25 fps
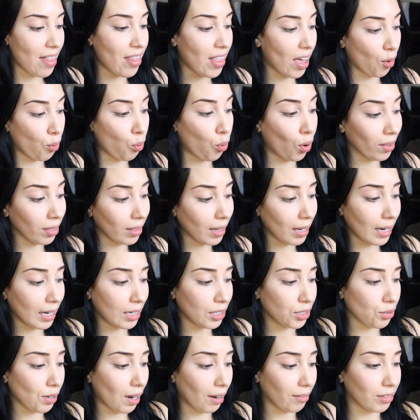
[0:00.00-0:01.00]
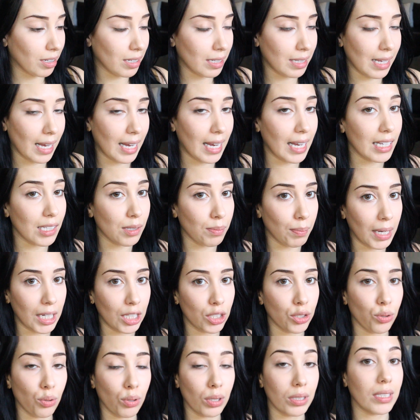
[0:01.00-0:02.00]
and then one thing I do have to say is
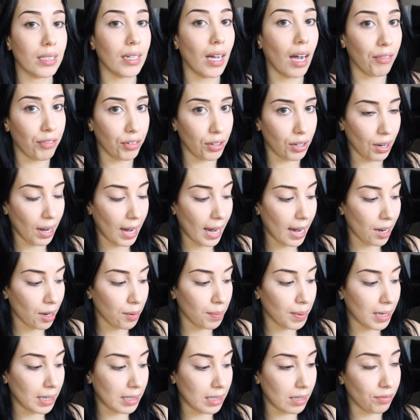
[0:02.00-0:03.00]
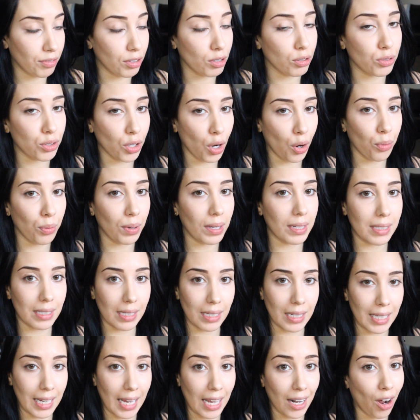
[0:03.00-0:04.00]
make sure to cover your hair, because if you don't,
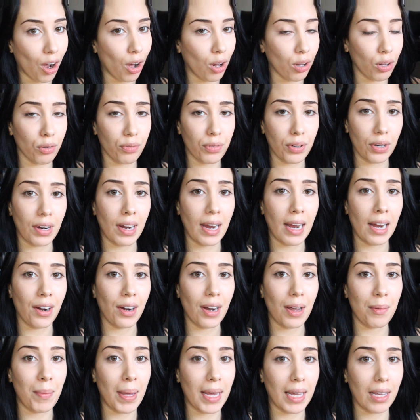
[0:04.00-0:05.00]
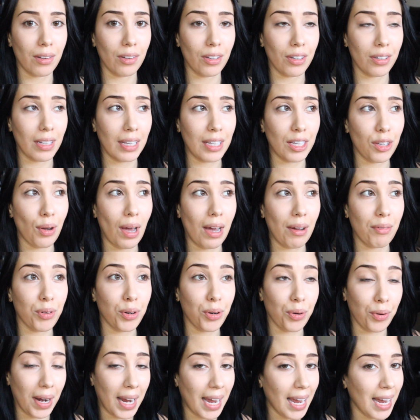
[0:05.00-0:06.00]
it's gonna get all over your hair and make it look like you
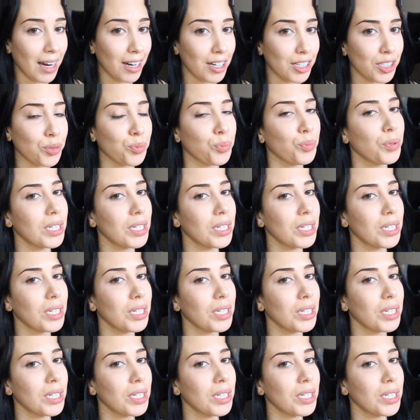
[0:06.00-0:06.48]
have gray hairs,